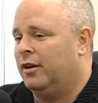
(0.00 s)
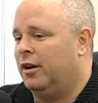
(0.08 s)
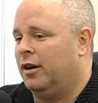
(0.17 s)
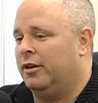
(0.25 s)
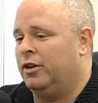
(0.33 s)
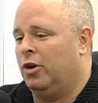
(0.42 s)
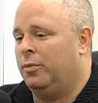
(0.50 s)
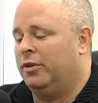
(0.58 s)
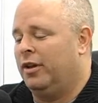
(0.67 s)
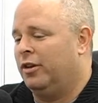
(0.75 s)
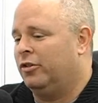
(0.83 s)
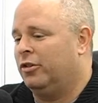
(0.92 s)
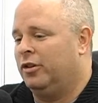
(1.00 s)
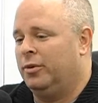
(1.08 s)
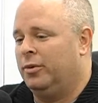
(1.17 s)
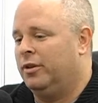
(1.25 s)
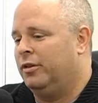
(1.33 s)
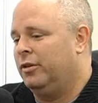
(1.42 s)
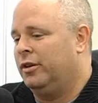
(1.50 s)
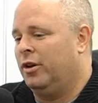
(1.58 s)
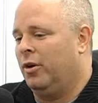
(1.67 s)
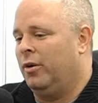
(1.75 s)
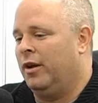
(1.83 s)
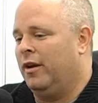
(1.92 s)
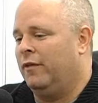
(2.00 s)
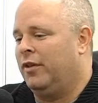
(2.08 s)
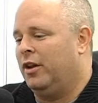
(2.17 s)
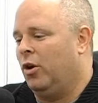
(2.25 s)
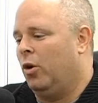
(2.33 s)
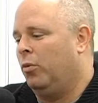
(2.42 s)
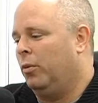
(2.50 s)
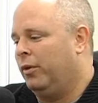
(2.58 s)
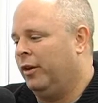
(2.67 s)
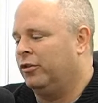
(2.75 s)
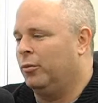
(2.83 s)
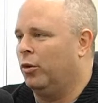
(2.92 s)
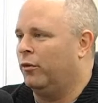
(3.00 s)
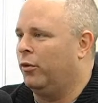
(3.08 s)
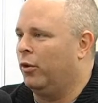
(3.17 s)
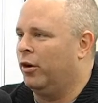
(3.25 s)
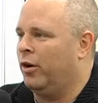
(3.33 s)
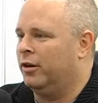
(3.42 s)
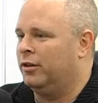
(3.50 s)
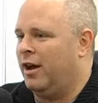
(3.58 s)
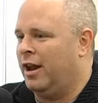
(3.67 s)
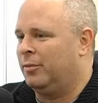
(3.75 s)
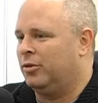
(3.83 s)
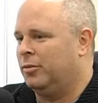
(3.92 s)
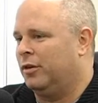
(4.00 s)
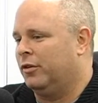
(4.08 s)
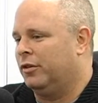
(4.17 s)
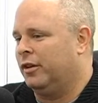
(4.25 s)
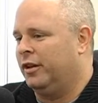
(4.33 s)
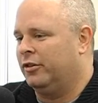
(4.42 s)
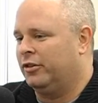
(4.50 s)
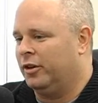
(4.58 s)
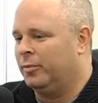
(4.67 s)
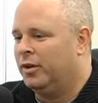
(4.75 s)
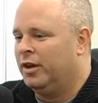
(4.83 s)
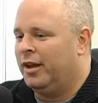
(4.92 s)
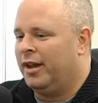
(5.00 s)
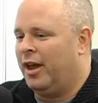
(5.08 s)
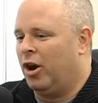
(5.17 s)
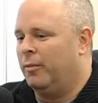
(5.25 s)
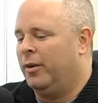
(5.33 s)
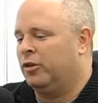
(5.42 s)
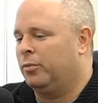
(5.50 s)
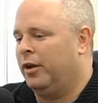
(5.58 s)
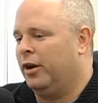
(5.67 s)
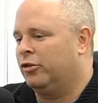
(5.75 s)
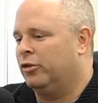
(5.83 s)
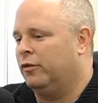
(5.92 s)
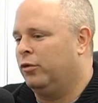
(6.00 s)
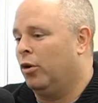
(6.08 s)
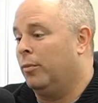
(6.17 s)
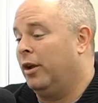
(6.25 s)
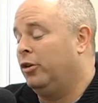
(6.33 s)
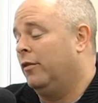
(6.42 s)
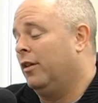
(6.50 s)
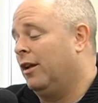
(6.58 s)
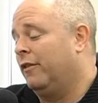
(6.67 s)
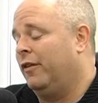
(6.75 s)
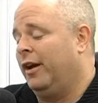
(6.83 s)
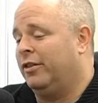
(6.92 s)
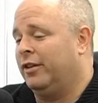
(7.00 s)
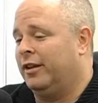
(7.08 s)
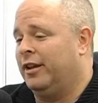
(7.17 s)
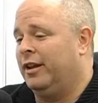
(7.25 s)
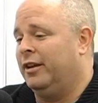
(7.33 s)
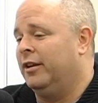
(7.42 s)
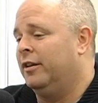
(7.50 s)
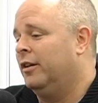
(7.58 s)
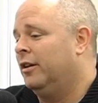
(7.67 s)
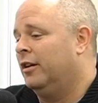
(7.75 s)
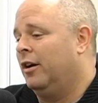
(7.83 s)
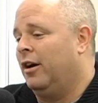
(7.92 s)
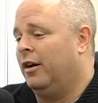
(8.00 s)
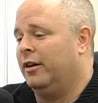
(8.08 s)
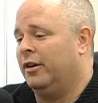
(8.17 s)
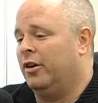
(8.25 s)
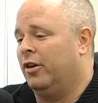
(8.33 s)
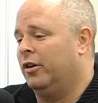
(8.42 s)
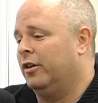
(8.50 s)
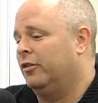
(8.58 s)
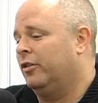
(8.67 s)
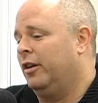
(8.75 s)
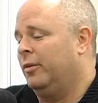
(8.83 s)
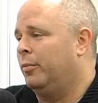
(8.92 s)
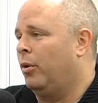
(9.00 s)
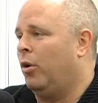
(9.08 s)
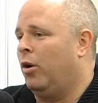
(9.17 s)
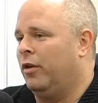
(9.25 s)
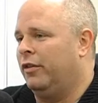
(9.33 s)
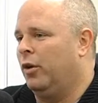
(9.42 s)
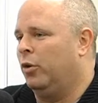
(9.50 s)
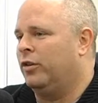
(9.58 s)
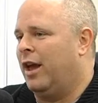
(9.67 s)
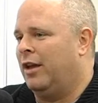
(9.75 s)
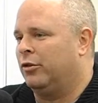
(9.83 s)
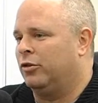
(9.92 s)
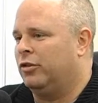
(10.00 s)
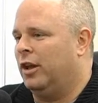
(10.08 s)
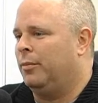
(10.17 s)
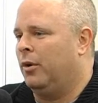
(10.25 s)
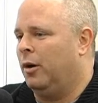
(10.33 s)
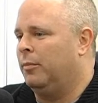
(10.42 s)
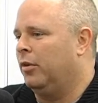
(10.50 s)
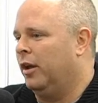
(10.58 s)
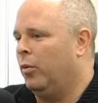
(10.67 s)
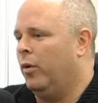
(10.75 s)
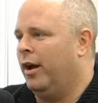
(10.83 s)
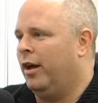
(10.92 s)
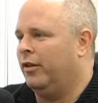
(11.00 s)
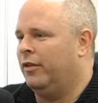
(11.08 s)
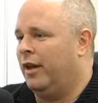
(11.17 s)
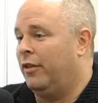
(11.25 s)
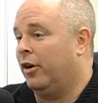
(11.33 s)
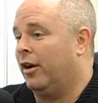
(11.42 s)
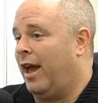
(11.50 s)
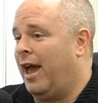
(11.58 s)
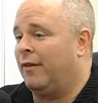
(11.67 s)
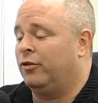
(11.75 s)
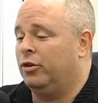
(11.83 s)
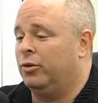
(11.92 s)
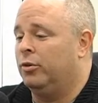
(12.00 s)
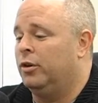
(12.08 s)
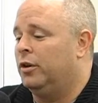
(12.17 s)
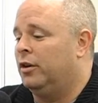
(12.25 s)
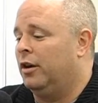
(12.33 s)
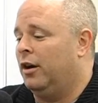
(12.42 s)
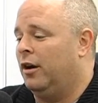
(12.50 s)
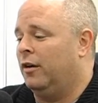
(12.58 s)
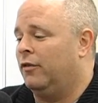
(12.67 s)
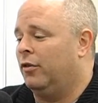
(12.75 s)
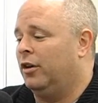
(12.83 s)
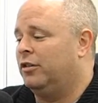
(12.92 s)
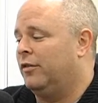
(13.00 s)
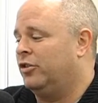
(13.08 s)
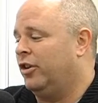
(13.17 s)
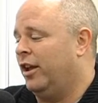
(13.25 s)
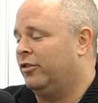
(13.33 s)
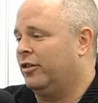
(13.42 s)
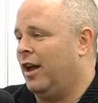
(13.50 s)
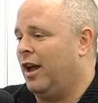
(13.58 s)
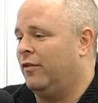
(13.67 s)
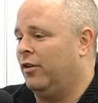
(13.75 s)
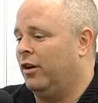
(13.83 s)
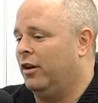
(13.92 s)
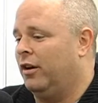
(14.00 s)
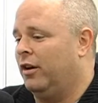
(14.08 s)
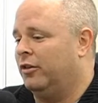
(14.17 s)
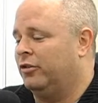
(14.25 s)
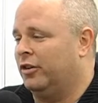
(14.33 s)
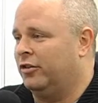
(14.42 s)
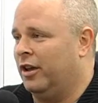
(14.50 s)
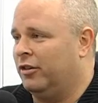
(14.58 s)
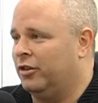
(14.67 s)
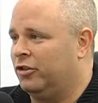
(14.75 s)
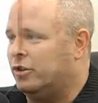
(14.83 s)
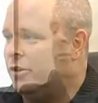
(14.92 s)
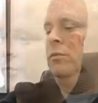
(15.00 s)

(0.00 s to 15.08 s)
Potentially with, if they don't, we'll play some more 4-guard lineups, some different things to get our best players on the floor. But I do have a lot of faith in Keenan, in Curtis, and in Paul that those guys will step up, play well, and they're going to have to for us to have a chance to have a success this year.